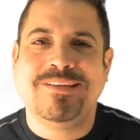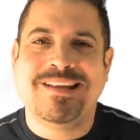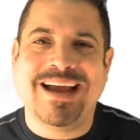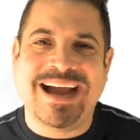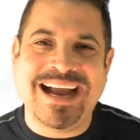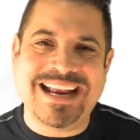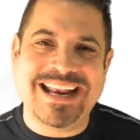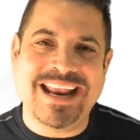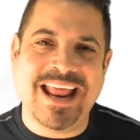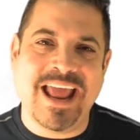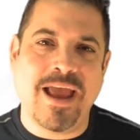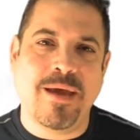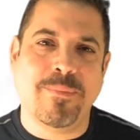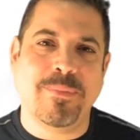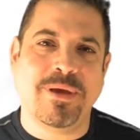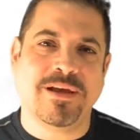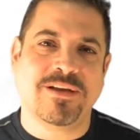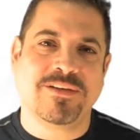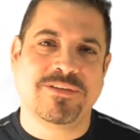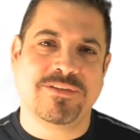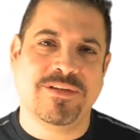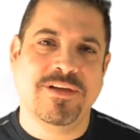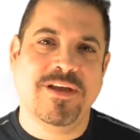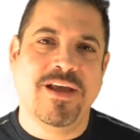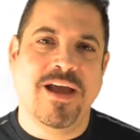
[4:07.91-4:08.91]

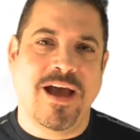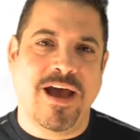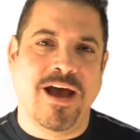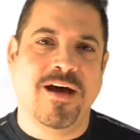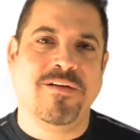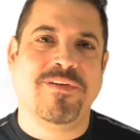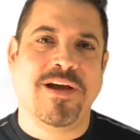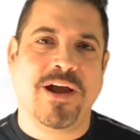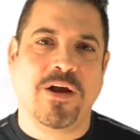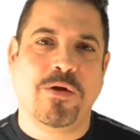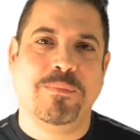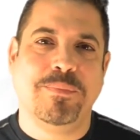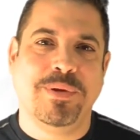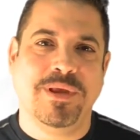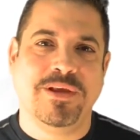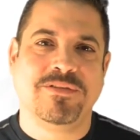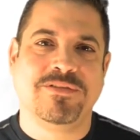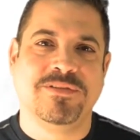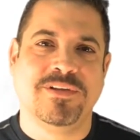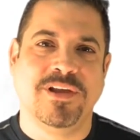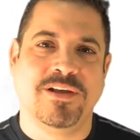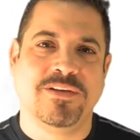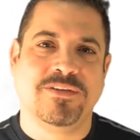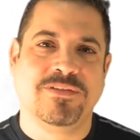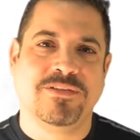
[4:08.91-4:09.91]
dynamics of our
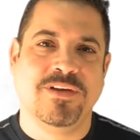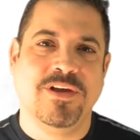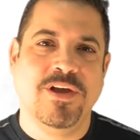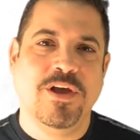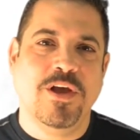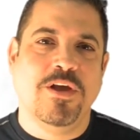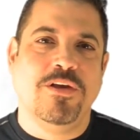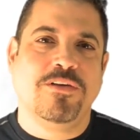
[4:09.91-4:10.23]
business.